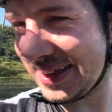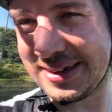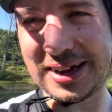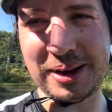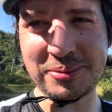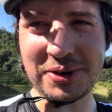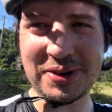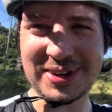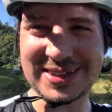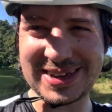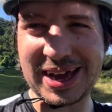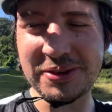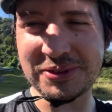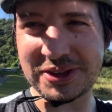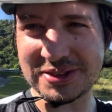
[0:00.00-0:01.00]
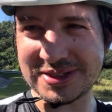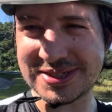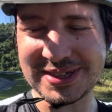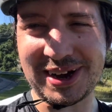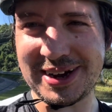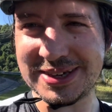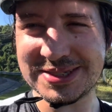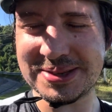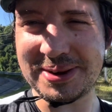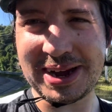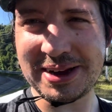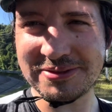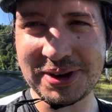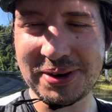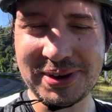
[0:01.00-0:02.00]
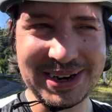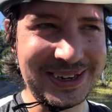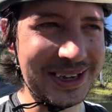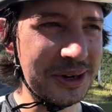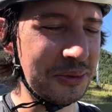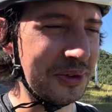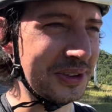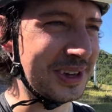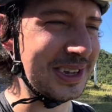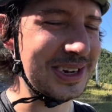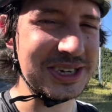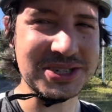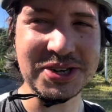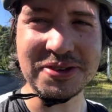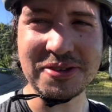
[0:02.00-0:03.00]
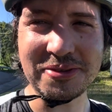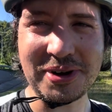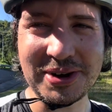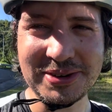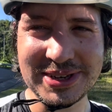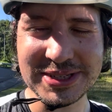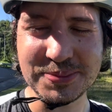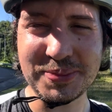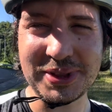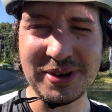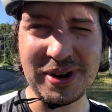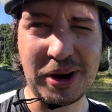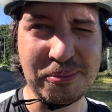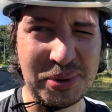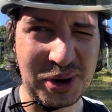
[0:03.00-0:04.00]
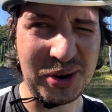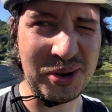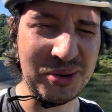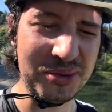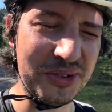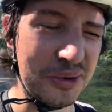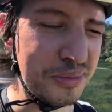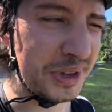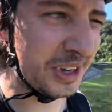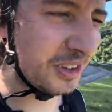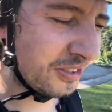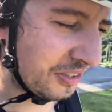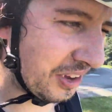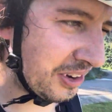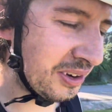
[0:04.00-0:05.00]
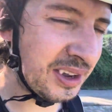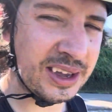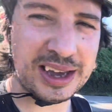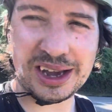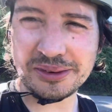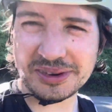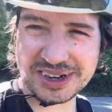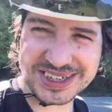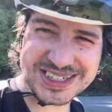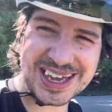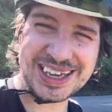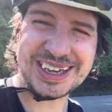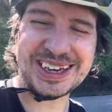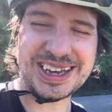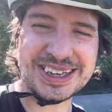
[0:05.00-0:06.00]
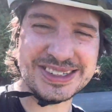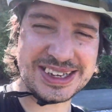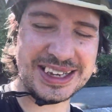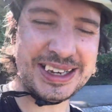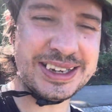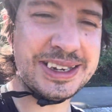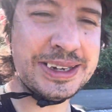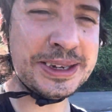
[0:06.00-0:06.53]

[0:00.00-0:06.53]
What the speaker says: I'm going down the other side, so I have no idea what the condition of the road is, but there are potholes up here, so I'm going to take it easy.